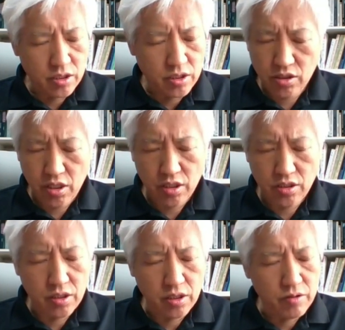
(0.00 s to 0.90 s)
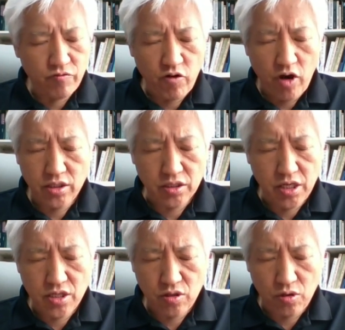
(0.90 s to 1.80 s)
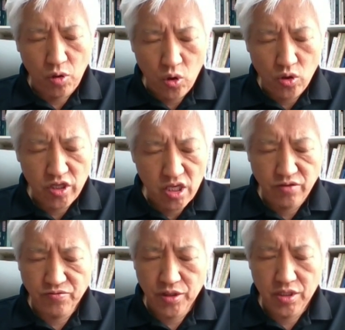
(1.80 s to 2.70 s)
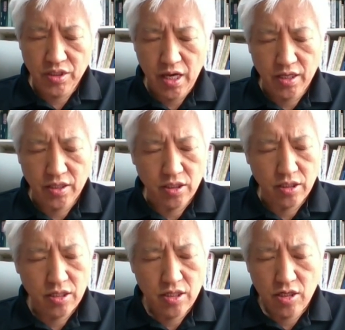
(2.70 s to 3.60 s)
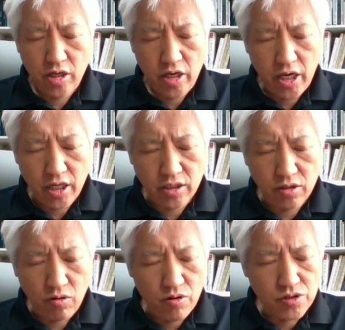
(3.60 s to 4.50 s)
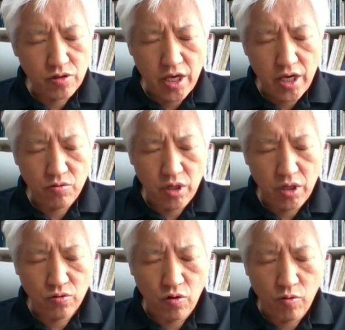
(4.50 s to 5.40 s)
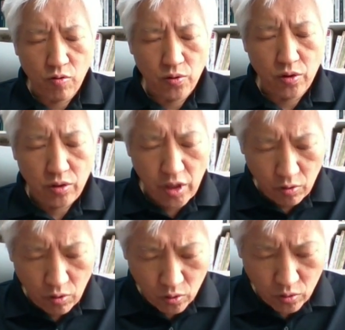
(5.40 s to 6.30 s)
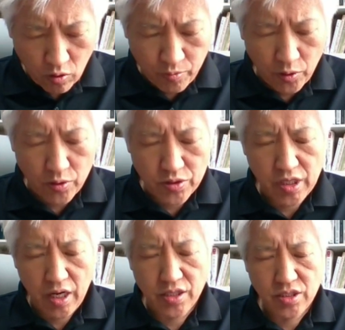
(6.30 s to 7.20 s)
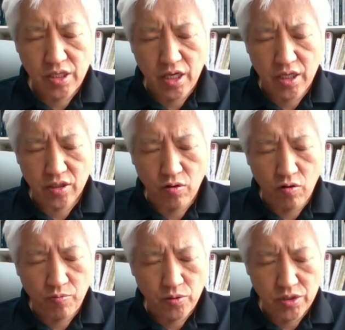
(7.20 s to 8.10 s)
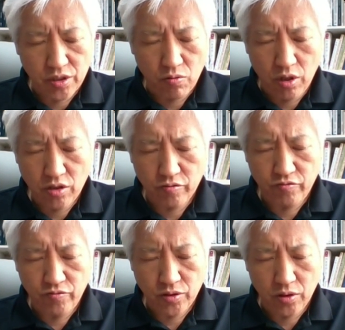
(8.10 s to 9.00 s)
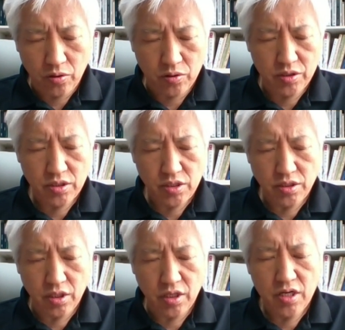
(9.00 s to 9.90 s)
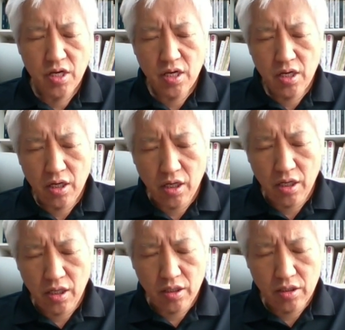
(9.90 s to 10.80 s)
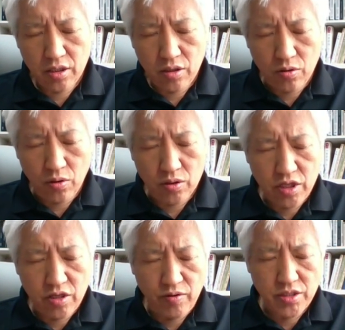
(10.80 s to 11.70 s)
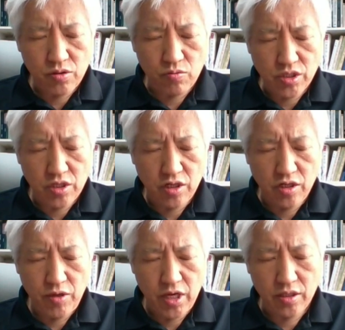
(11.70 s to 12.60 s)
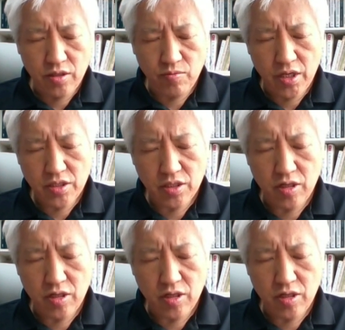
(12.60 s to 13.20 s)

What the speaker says: just fight against all evil and also anyone who oppose us and oppose the work for the Lord. Just Lord, give us wisdom and give us